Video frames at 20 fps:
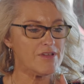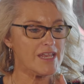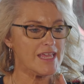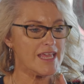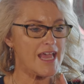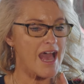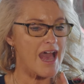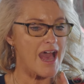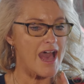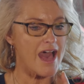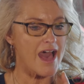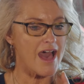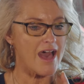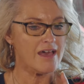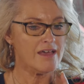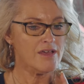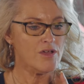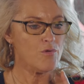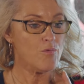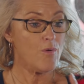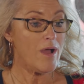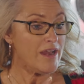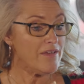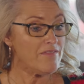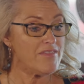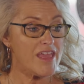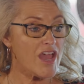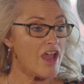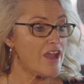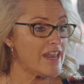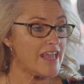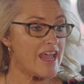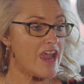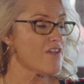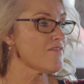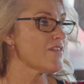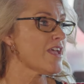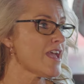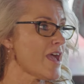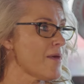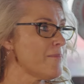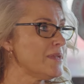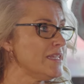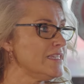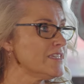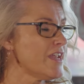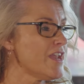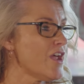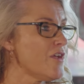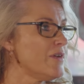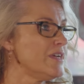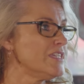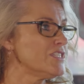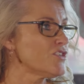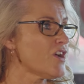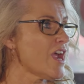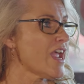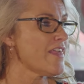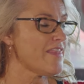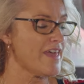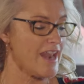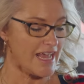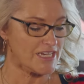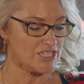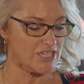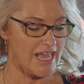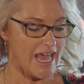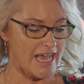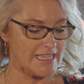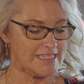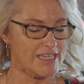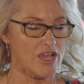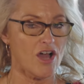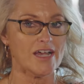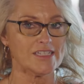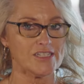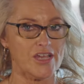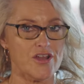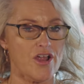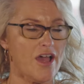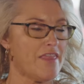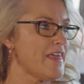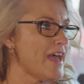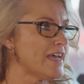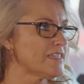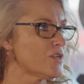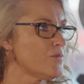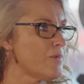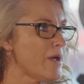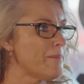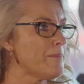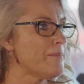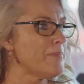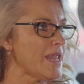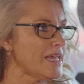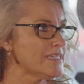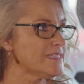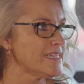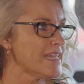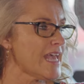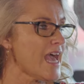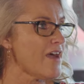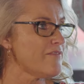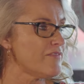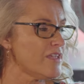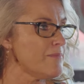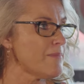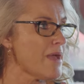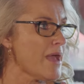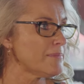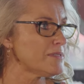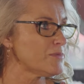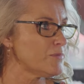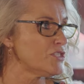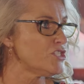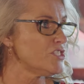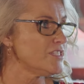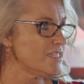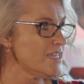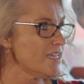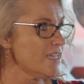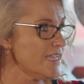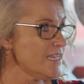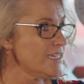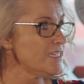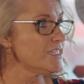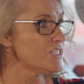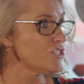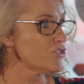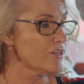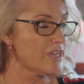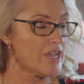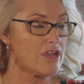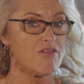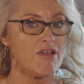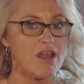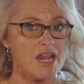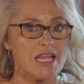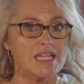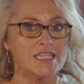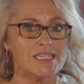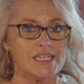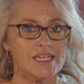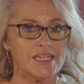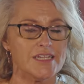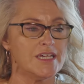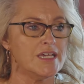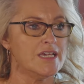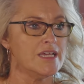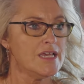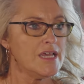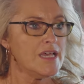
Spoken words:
really are one of the only caravan companies I know in Australia that actually has the ISO 9000 plus the RV MAPS, which is the industry accredited